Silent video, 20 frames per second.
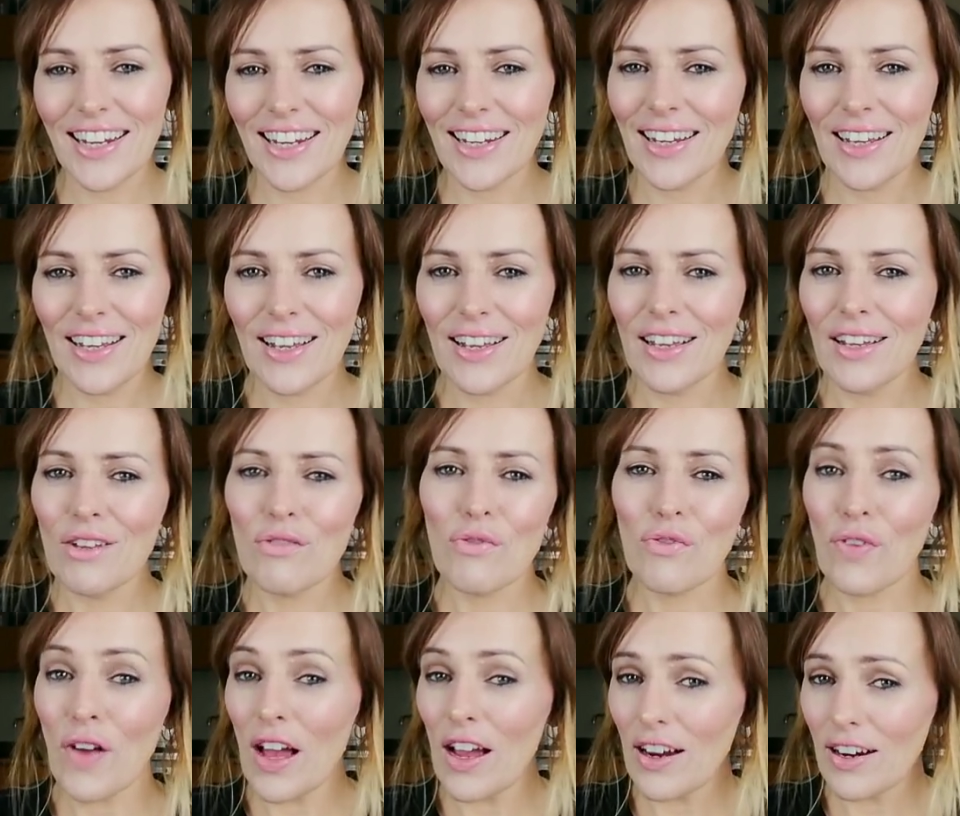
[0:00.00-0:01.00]

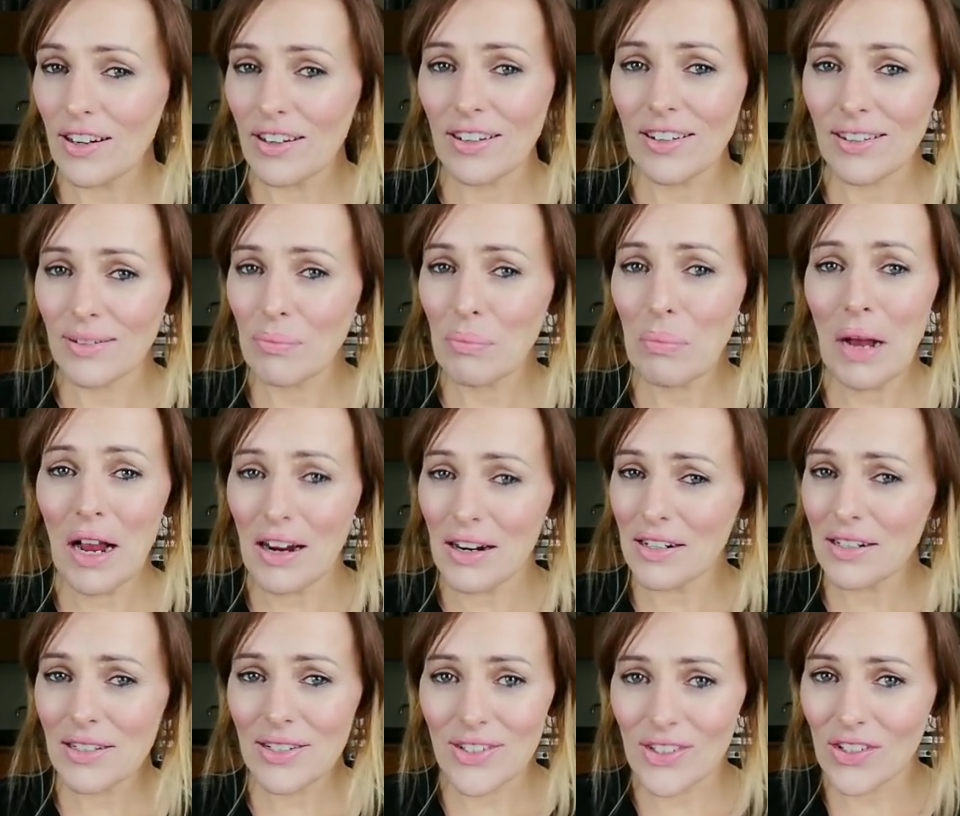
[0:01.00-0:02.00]
Fire,
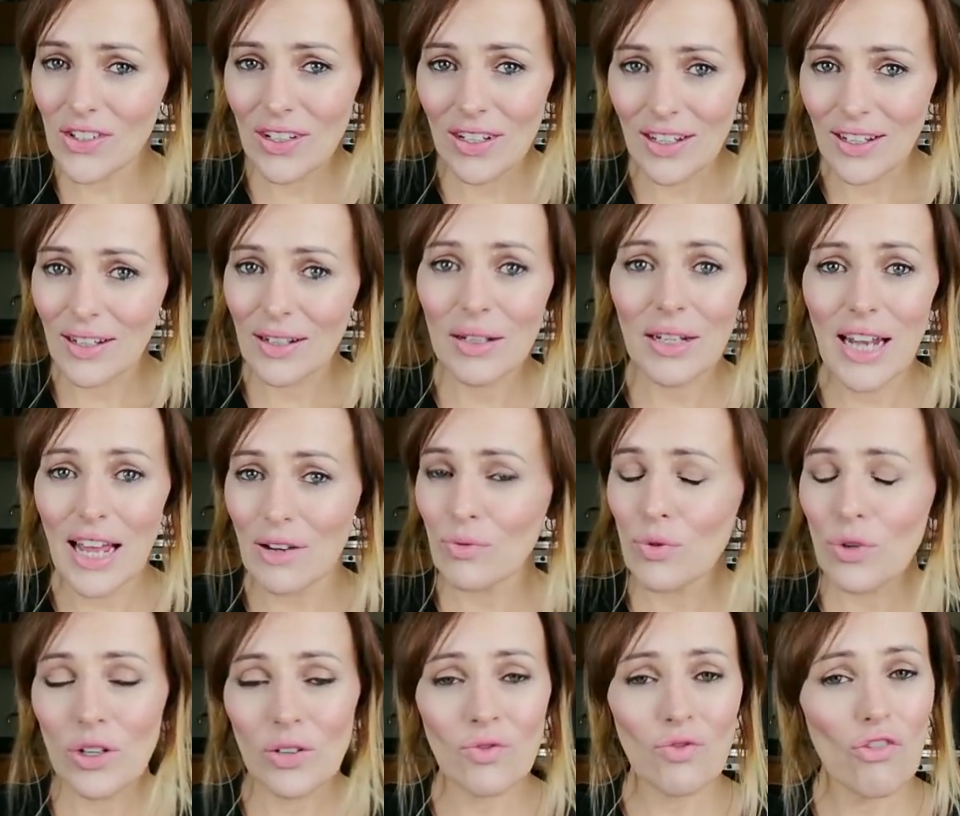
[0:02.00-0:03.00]
Mars, let
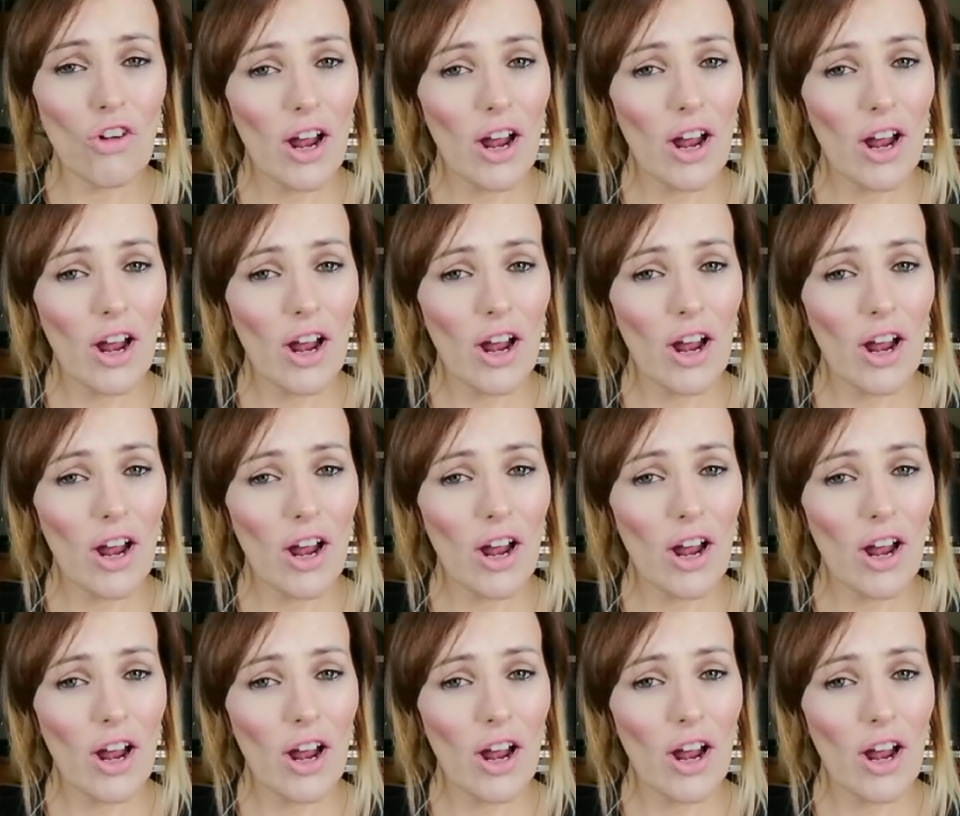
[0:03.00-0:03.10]
run